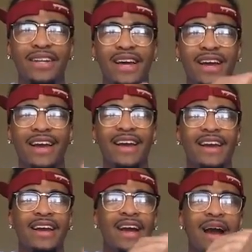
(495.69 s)
Like,
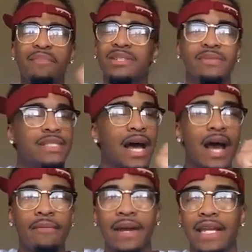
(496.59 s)
I must be
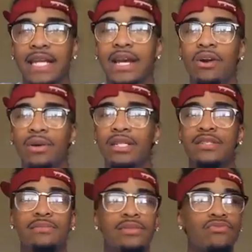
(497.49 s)
tired, man. I need to go get
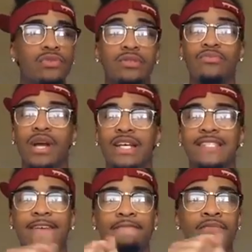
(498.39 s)
some
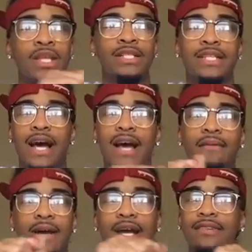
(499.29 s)
rest.
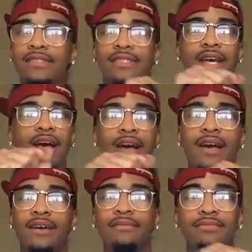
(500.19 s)
Time after
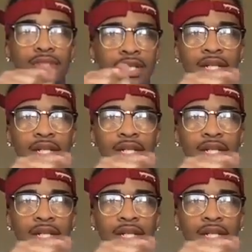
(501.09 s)
time.